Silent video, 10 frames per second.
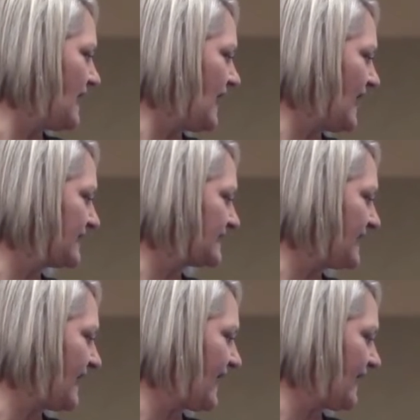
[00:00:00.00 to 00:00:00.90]
I could
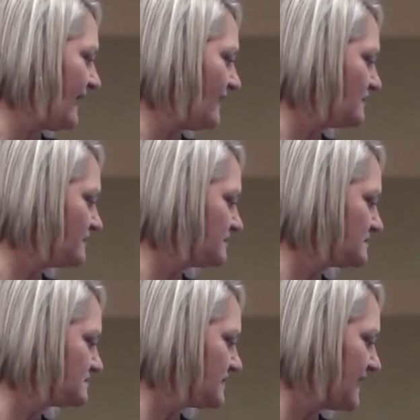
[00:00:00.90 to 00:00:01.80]

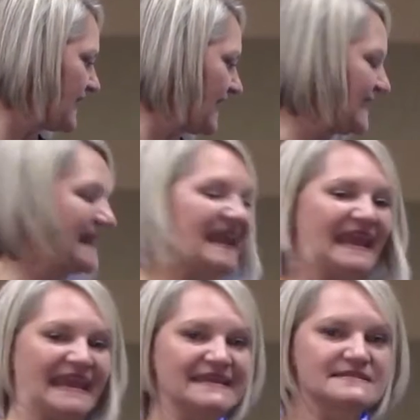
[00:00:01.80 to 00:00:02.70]
have an
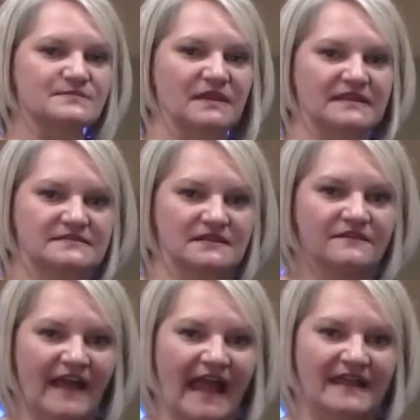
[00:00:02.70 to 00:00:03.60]
easement
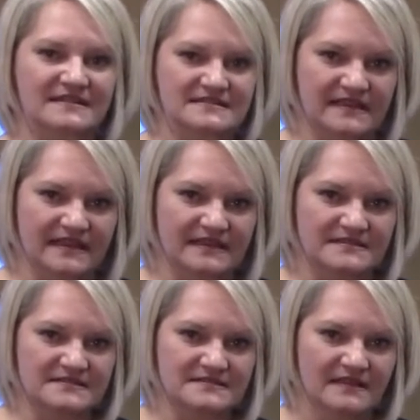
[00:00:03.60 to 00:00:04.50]
of
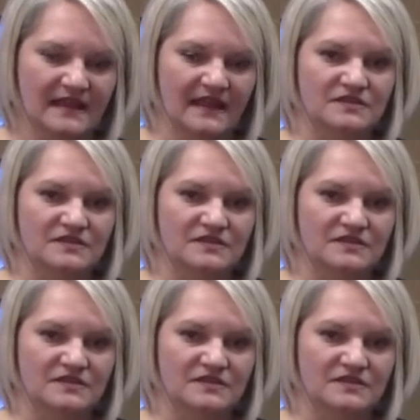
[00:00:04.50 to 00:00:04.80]
access